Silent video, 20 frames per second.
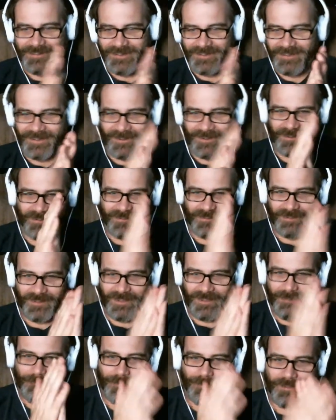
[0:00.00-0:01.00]
Of course,
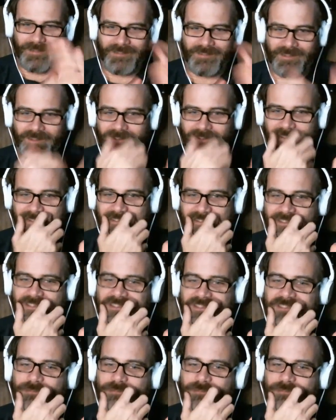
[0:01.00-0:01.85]
I'm probably telling this to